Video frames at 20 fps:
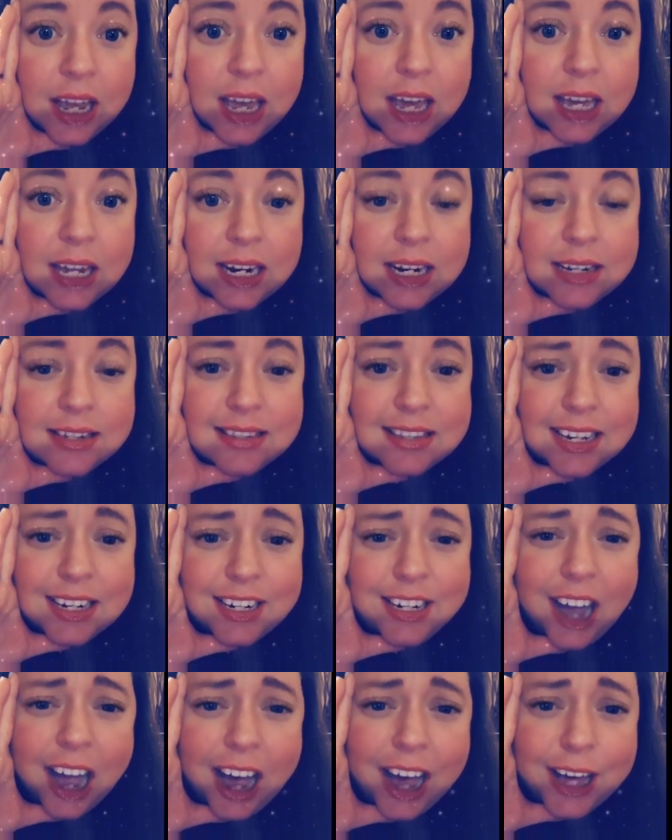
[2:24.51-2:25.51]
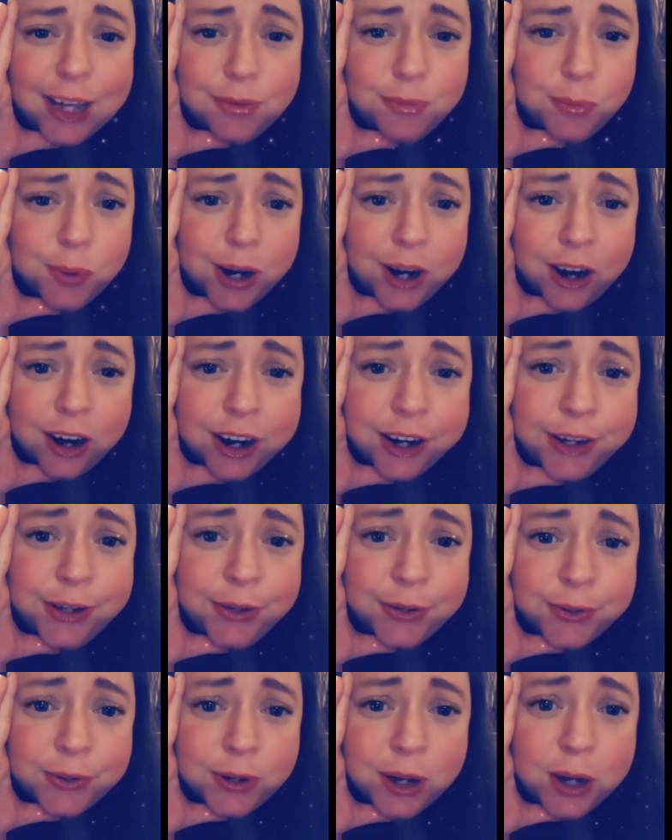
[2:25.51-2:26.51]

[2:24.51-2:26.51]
and I said, God, where are you?